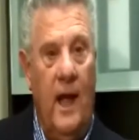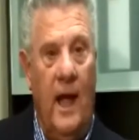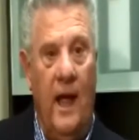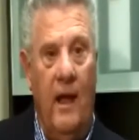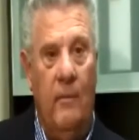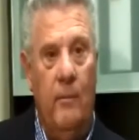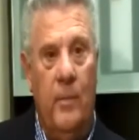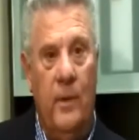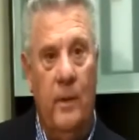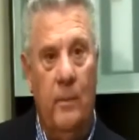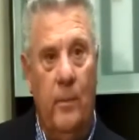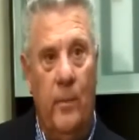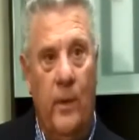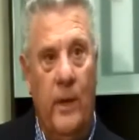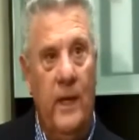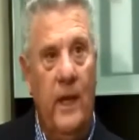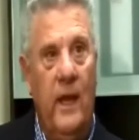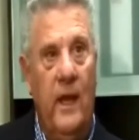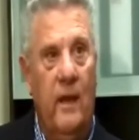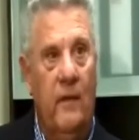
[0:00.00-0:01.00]
I have been
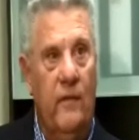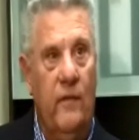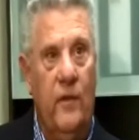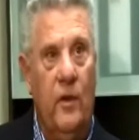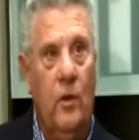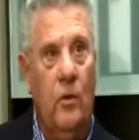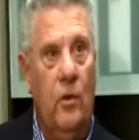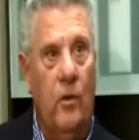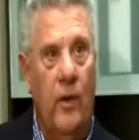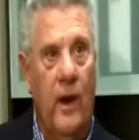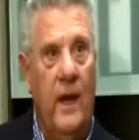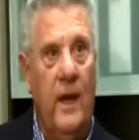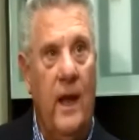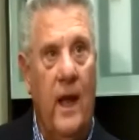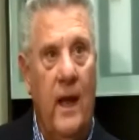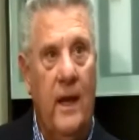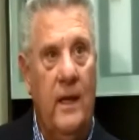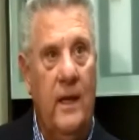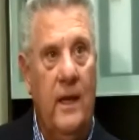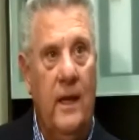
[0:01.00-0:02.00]
bringing a few great
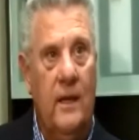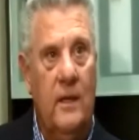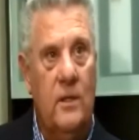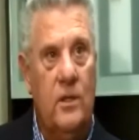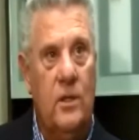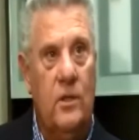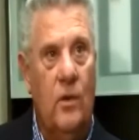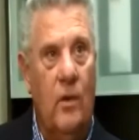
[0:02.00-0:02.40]
ideas